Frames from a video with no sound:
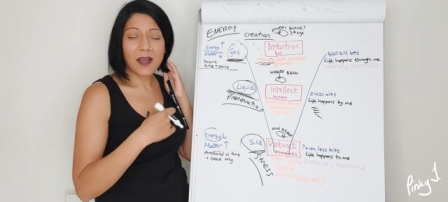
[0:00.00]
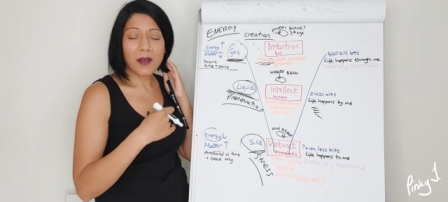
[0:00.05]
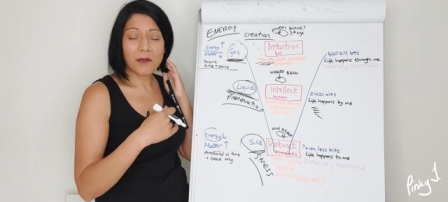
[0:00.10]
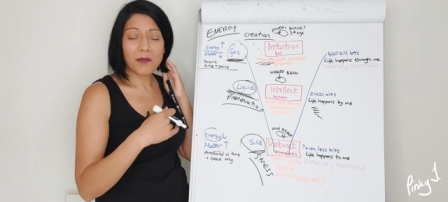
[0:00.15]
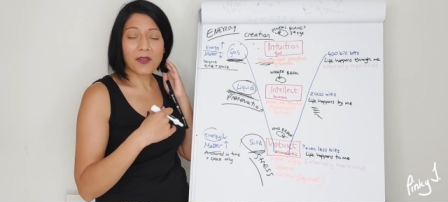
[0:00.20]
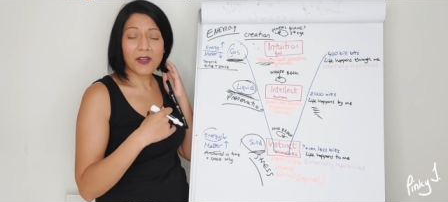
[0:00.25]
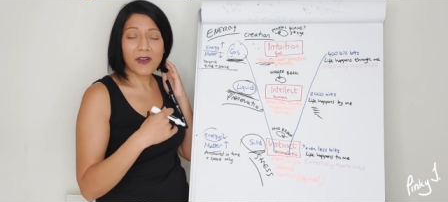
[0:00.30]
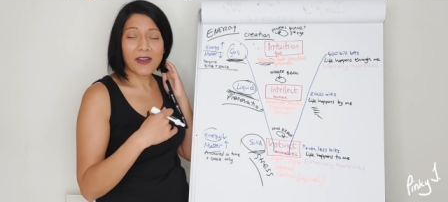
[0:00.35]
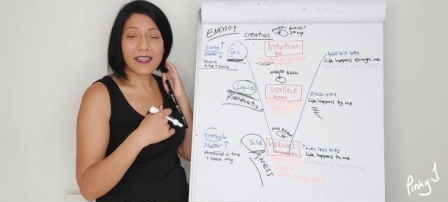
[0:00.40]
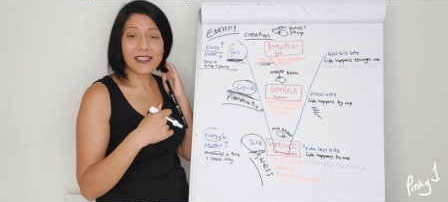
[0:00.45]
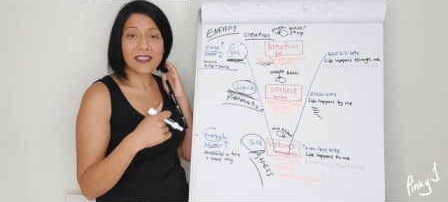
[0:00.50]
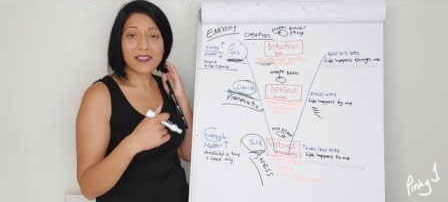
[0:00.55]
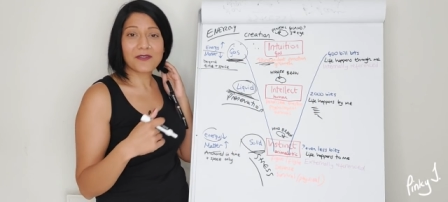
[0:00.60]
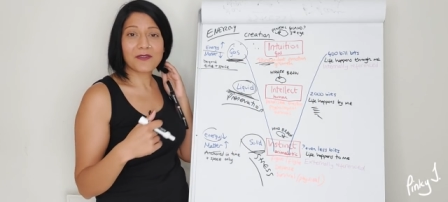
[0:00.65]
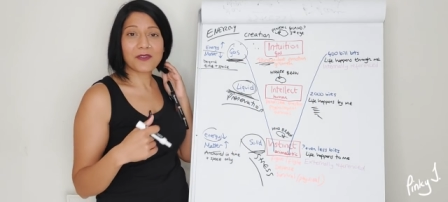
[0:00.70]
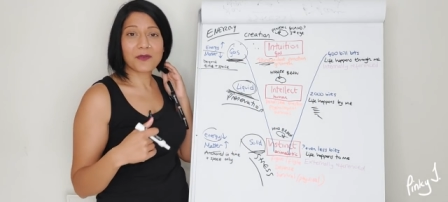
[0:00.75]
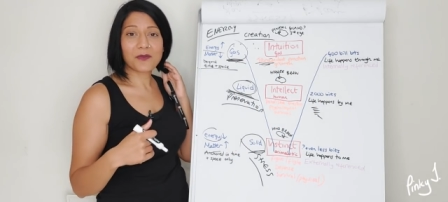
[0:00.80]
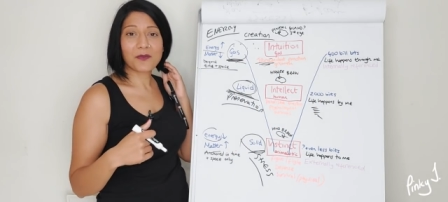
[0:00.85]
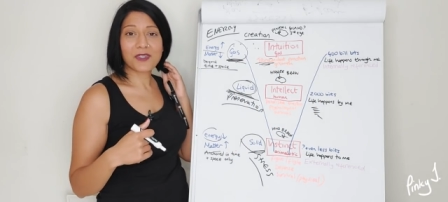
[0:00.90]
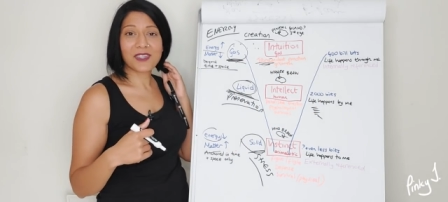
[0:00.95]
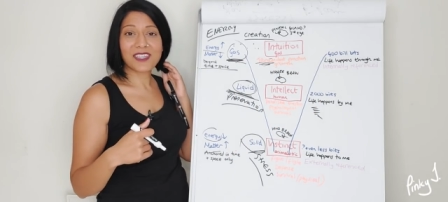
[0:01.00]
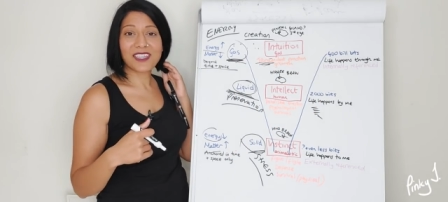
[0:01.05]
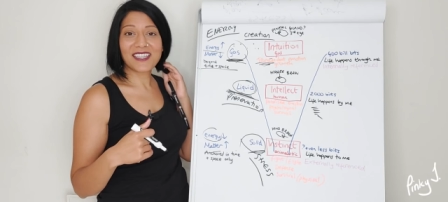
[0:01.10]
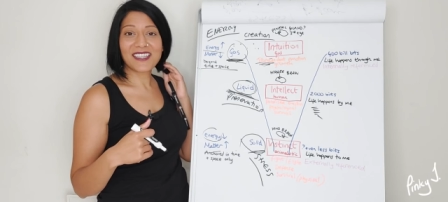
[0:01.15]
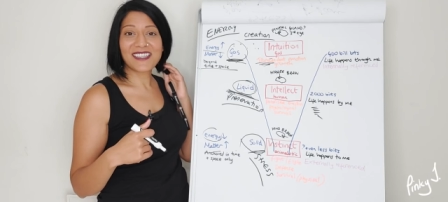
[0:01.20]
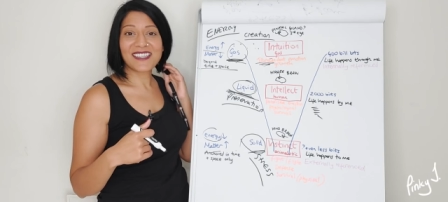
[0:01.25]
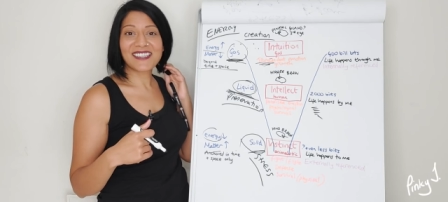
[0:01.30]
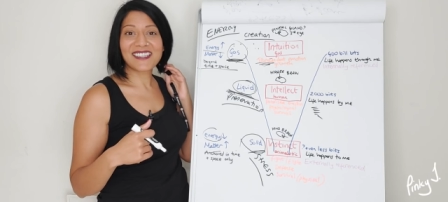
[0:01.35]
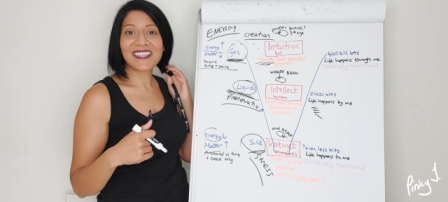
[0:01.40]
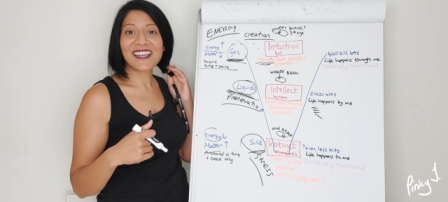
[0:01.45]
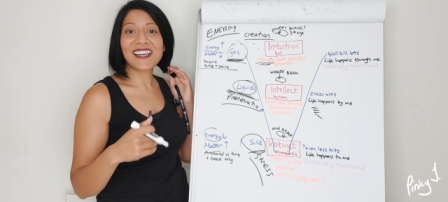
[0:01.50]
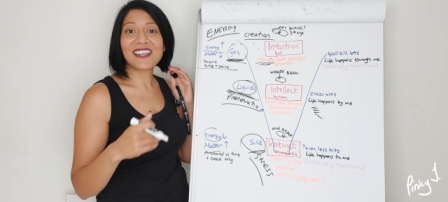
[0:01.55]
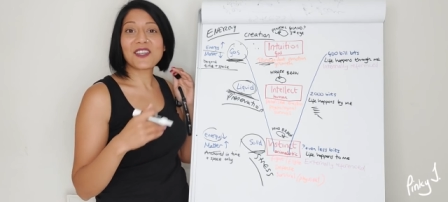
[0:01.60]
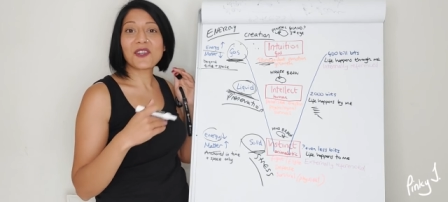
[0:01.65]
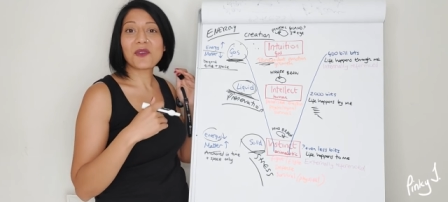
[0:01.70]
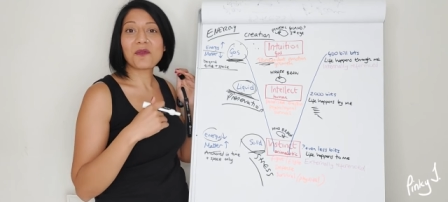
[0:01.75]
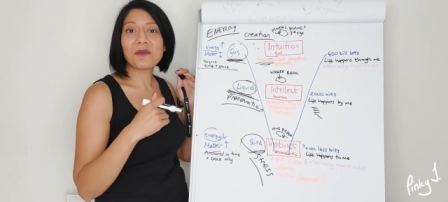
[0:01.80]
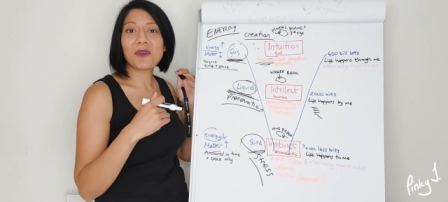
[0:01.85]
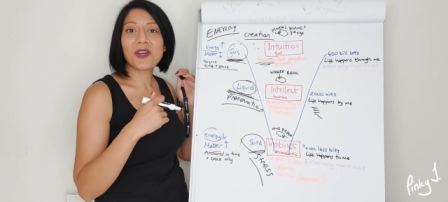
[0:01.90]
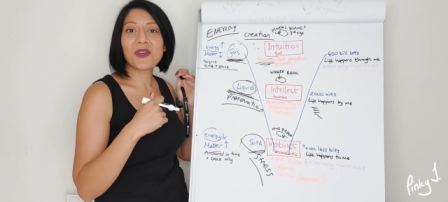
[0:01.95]
I'm guided from within. I
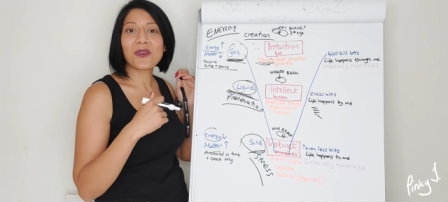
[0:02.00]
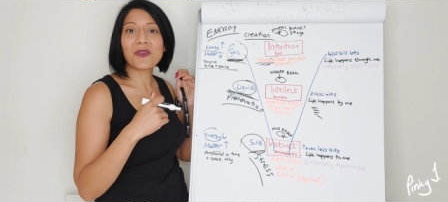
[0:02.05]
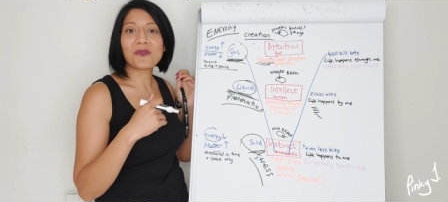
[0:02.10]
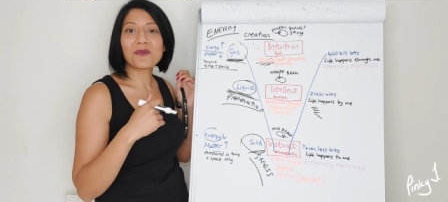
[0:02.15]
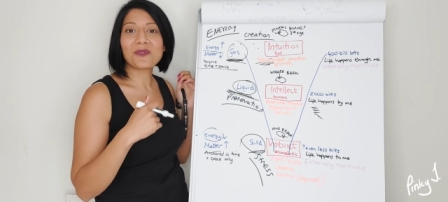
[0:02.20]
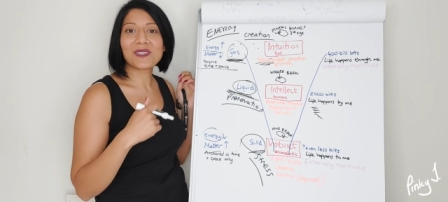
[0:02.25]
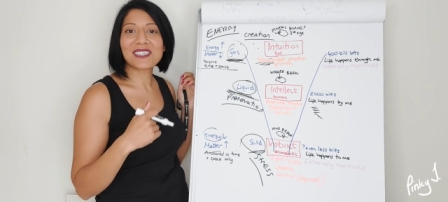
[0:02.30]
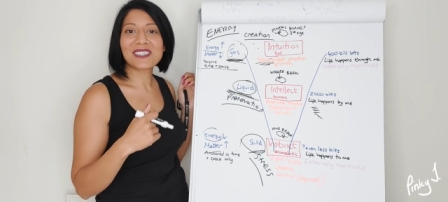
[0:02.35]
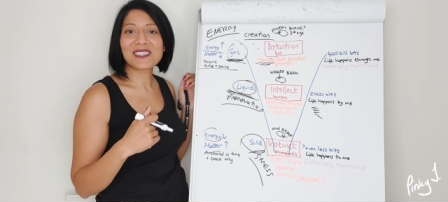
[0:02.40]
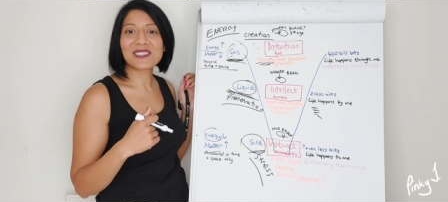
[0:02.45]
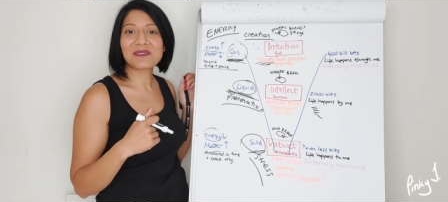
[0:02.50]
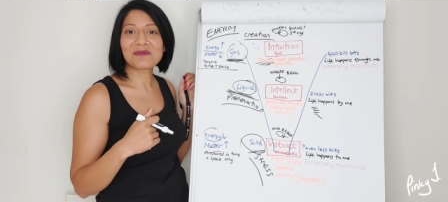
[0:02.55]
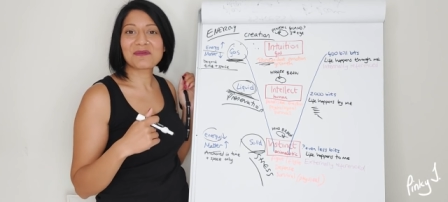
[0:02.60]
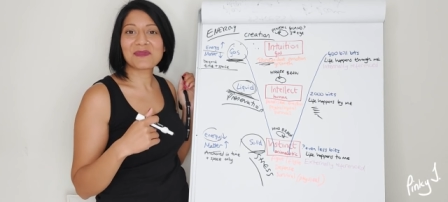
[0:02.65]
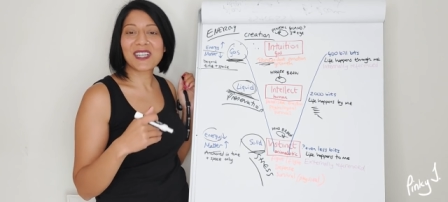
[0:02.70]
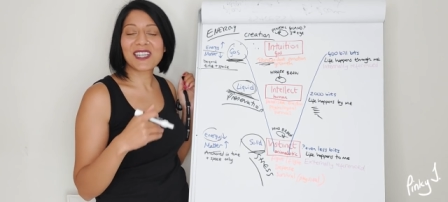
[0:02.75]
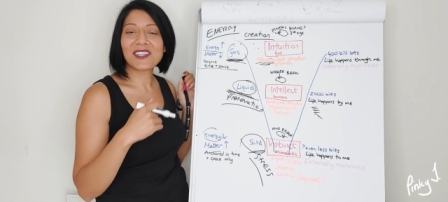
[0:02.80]
know my own wisdom.